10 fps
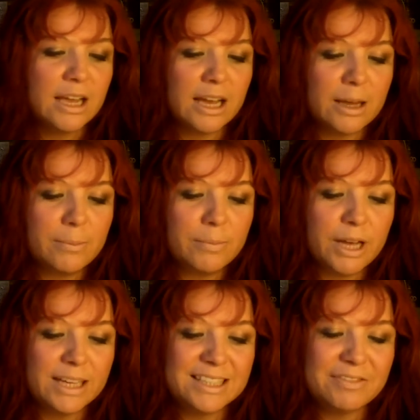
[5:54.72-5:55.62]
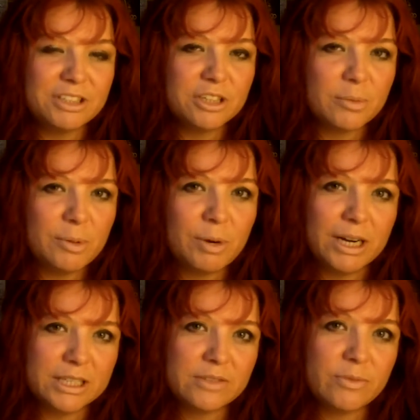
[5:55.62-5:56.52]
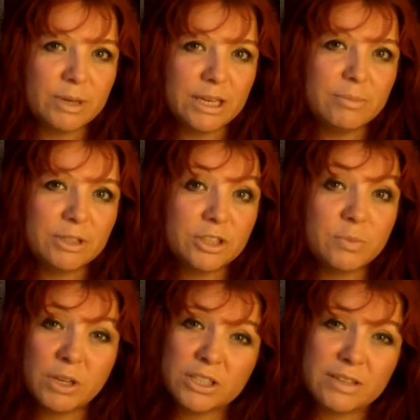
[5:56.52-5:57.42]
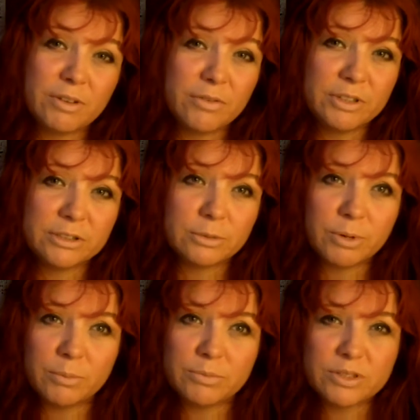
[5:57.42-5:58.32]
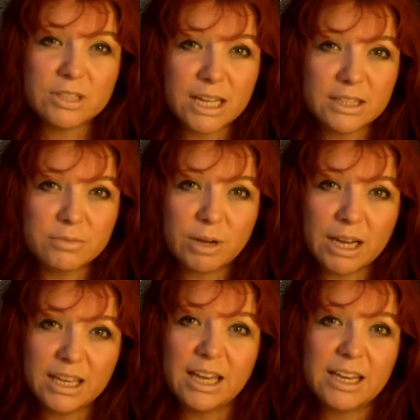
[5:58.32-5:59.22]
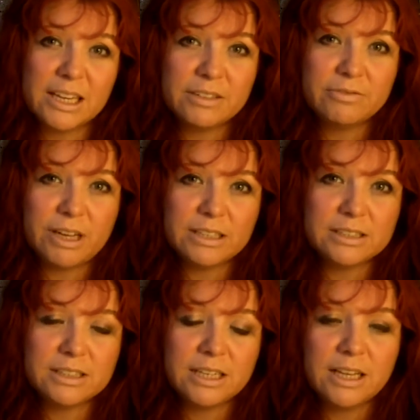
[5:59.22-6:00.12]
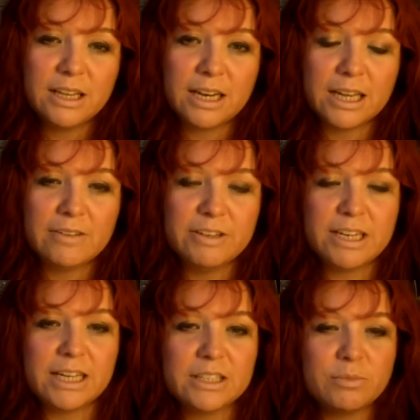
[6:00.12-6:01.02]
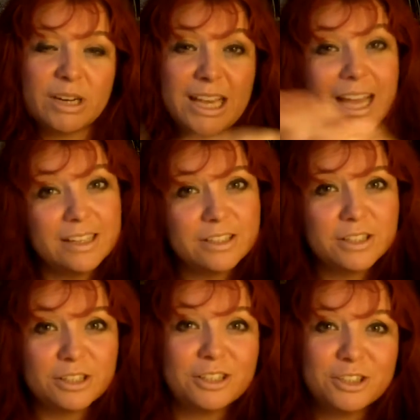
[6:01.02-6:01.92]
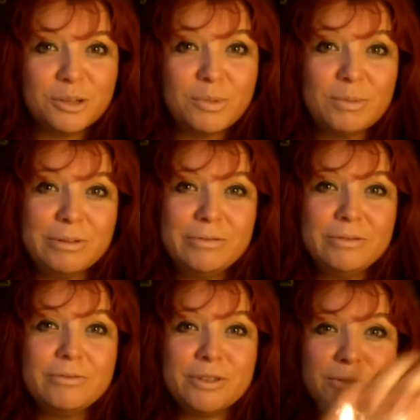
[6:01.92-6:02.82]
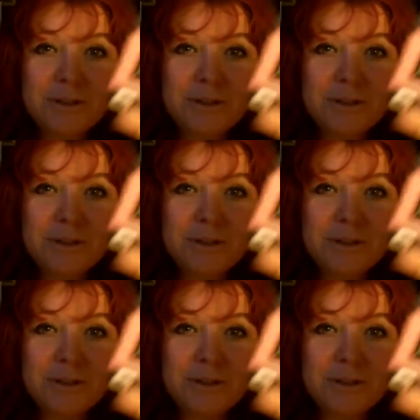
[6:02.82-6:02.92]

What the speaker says: I definitely took a bit of practice for me, but just because I've got visual problems, that's why I kind of felt like I feel like somebody else should maybe review